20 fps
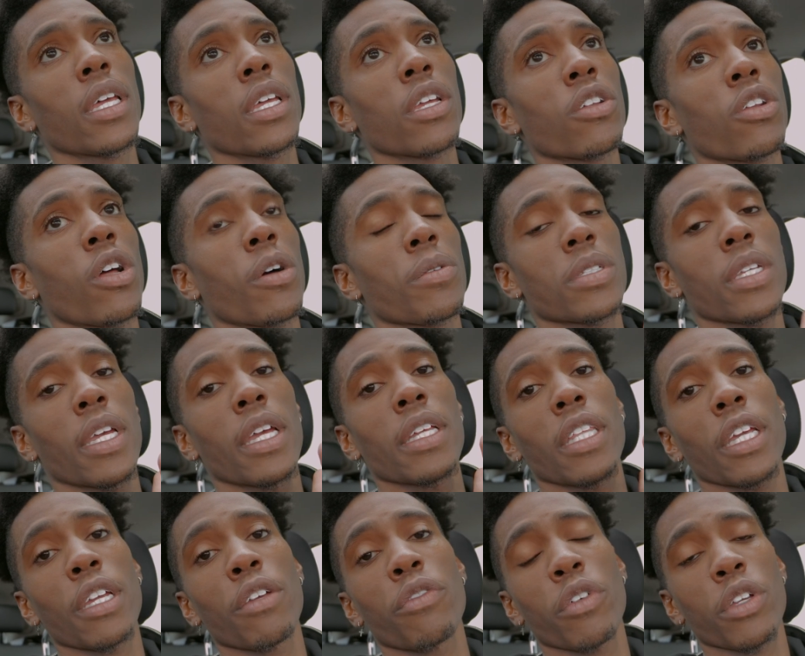You know what I'm saying?
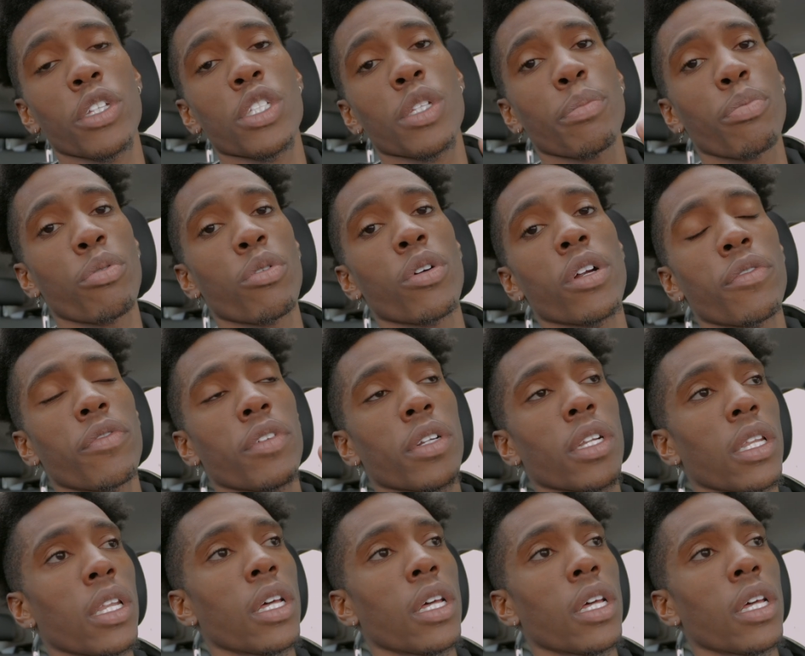Thank you for your support, for the